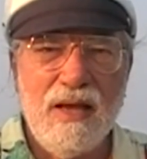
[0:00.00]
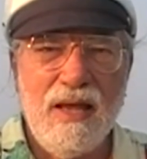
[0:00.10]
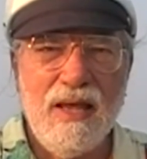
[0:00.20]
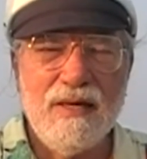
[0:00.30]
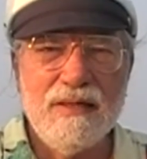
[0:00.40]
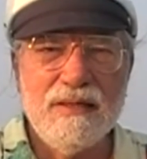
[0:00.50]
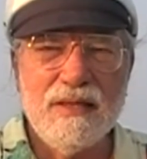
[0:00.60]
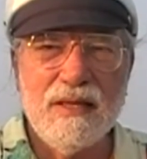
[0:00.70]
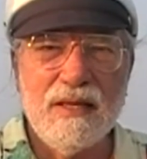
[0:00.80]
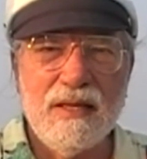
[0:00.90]
and
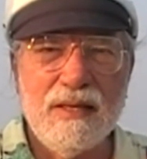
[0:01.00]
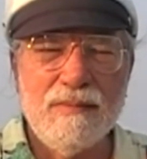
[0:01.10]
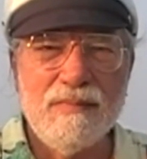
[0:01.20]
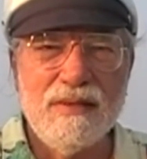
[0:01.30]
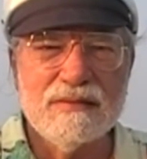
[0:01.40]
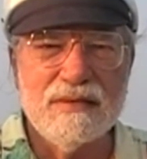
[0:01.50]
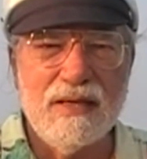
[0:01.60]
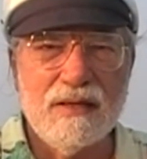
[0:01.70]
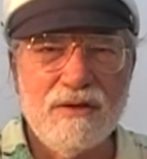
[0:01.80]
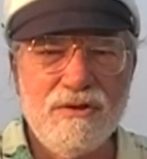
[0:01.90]
it's
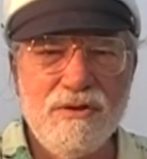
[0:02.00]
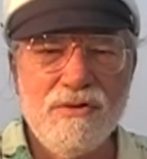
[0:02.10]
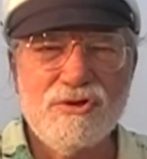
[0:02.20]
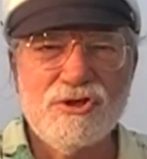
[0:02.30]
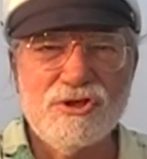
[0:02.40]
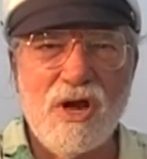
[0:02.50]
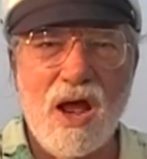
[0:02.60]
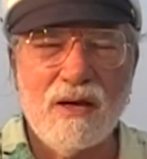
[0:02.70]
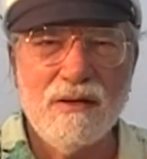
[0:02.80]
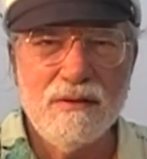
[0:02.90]
like a huge
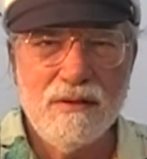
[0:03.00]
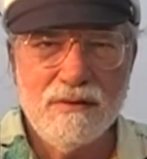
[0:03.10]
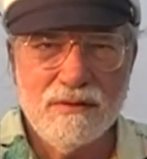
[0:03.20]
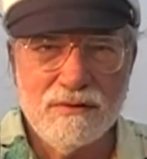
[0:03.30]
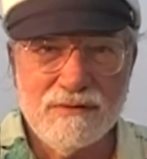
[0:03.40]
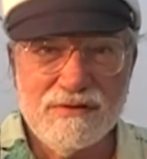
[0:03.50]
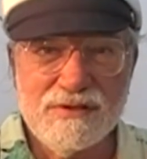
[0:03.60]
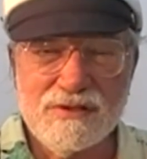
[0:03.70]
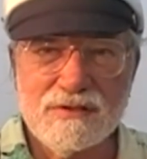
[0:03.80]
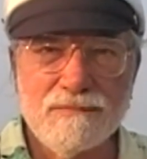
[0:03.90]
shock to the nervous
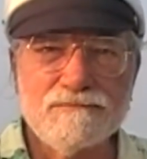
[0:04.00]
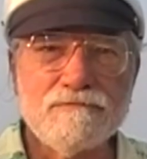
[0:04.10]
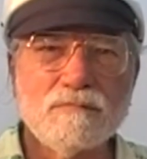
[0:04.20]
system.